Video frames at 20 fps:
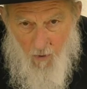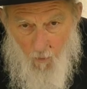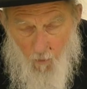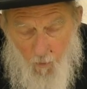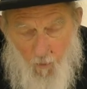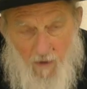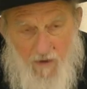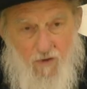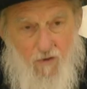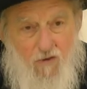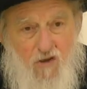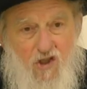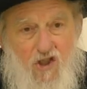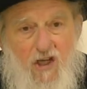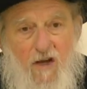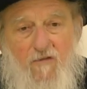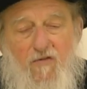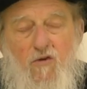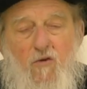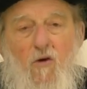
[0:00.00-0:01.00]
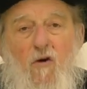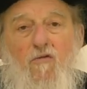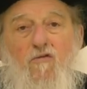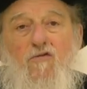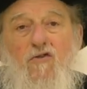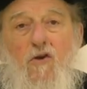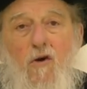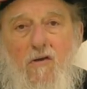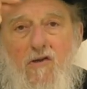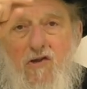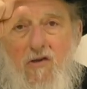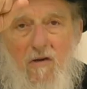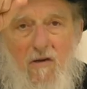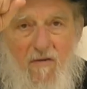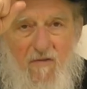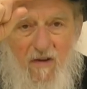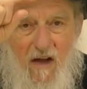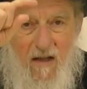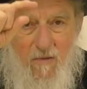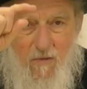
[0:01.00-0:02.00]
When you shift to a future
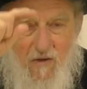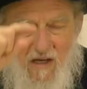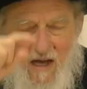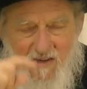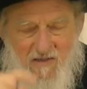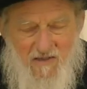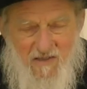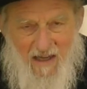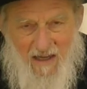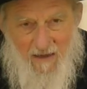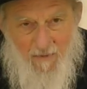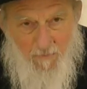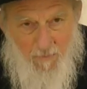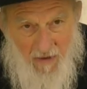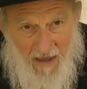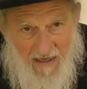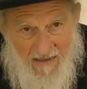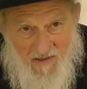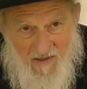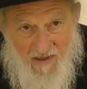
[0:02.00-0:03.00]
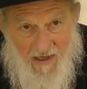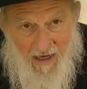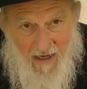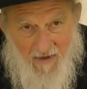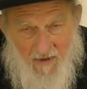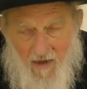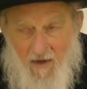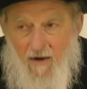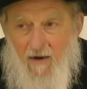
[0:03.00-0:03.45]
event which hasn't taken place yet,